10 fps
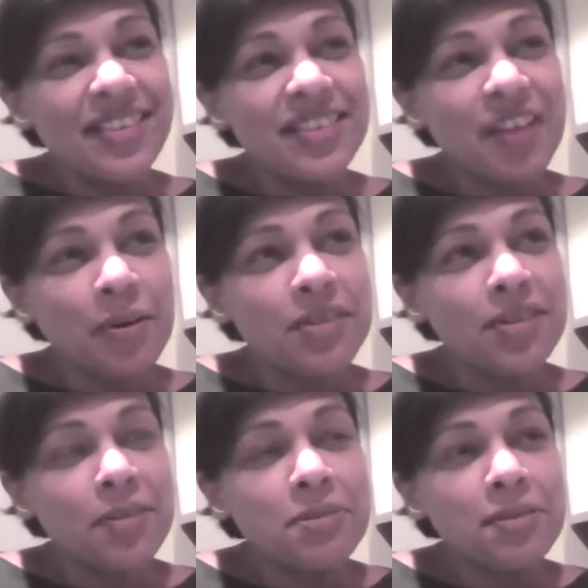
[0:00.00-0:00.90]
So in
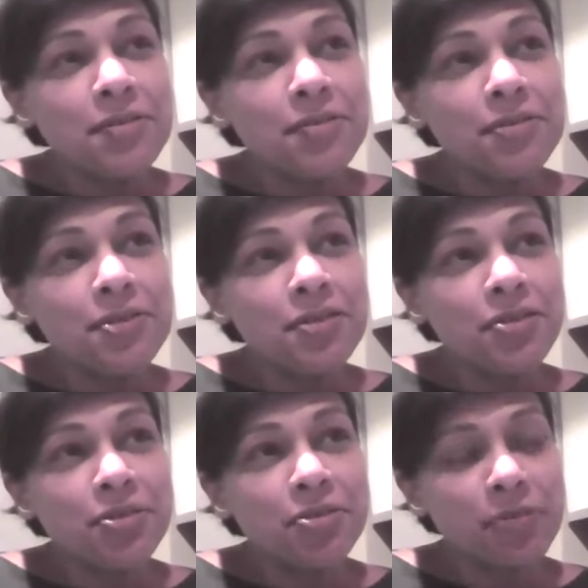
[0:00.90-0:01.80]
terms of
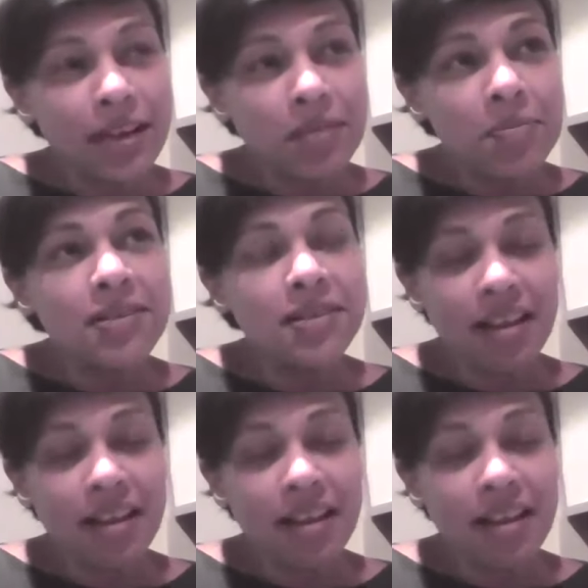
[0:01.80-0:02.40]
treatment